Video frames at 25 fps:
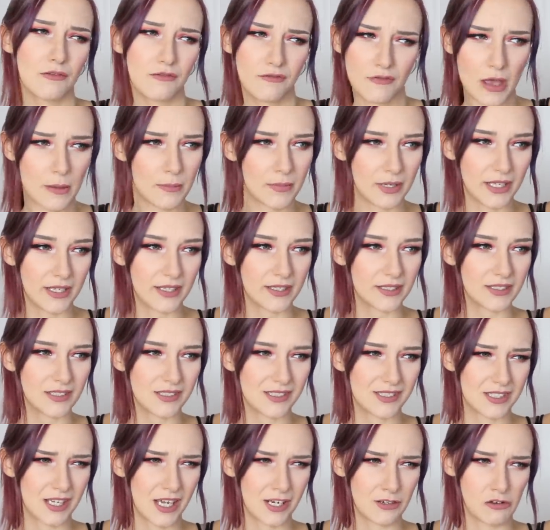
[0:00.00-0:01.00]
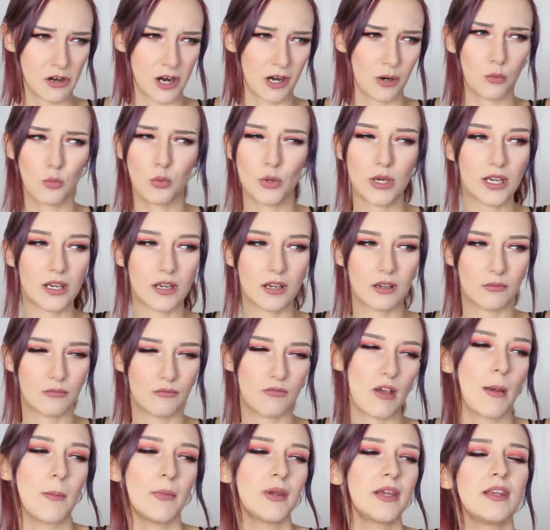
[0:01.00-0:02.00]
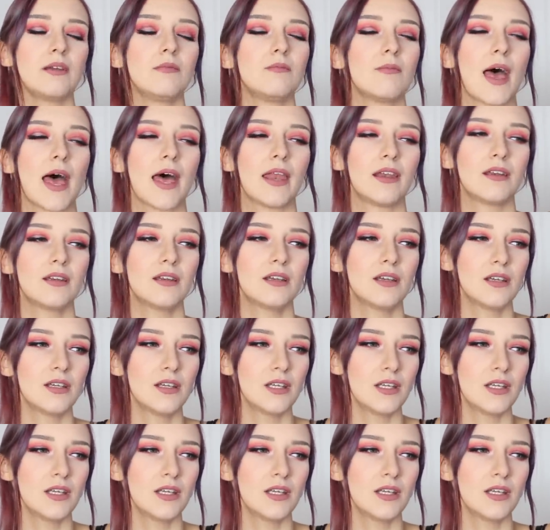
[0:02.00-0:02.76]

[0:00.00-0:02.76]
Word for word: Feminists attract weak feminine men.